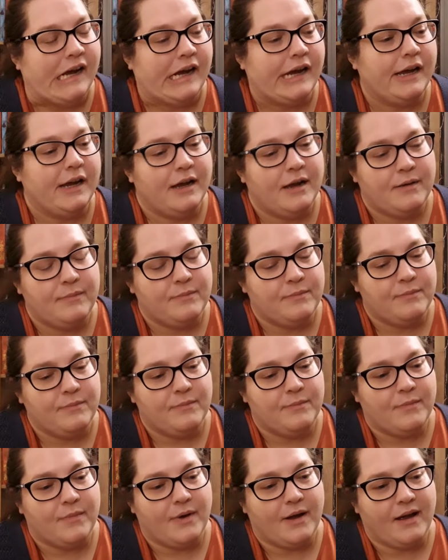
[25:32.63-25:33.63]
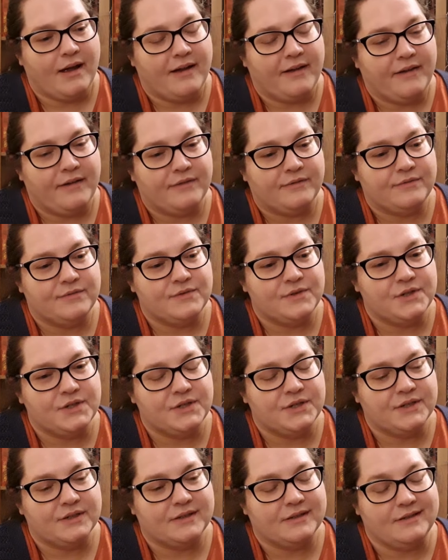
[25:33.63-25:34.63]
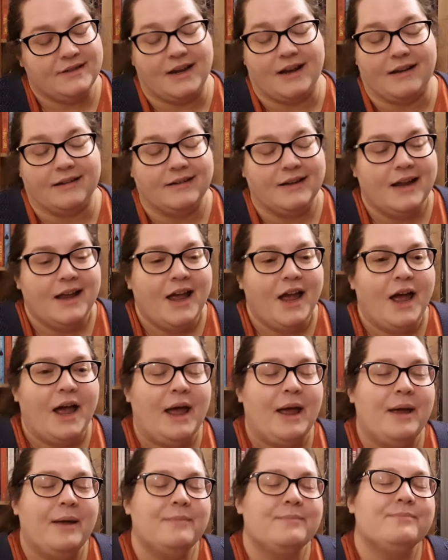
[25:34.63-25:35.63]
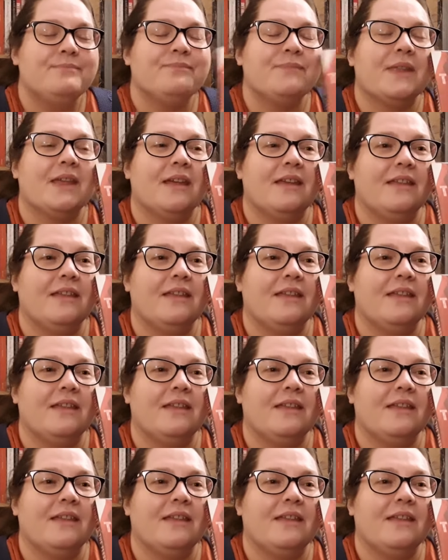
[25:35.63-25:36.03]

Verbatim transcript: Um, and yeah, um,